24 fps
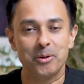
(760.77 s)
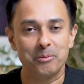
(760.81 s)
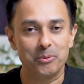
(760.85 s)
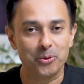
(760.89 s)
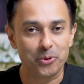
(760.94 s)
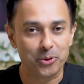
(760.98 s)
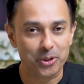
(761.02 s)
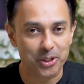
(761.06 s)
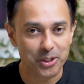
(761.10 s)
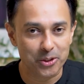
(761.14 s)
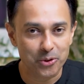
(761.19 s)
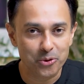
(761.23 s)
I
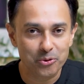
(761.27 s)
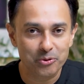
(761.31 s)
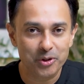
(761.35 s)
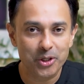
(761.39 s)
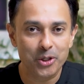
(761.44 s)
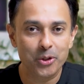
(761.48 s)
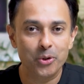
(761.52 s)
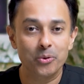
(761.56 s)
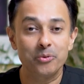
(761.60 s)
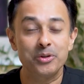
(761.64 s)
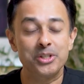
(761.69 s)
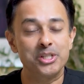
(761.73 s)
upload a new
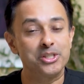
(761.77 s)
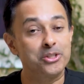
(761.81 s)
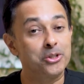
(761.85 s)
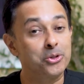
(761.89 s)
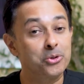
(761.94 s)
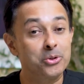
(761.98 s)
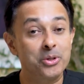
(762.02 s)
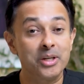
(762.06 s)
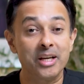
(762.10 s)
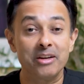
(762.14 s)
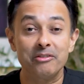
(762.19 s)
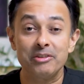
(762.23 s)
video, which is
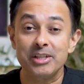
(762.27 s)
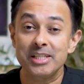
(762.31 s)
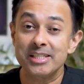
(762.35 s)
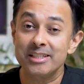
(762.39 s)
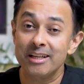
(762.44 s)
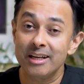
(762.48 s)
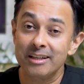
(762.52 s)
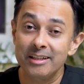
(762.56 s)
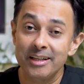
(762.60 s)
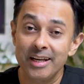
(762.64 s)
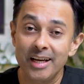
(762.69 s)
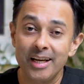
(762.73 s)
usually every
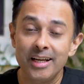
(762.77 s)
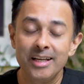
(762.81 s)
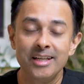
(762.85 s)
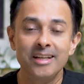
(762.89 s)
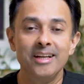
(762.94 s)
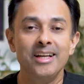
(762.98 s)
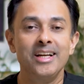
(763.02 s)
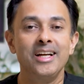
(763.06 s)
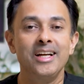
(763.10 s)
Sunday.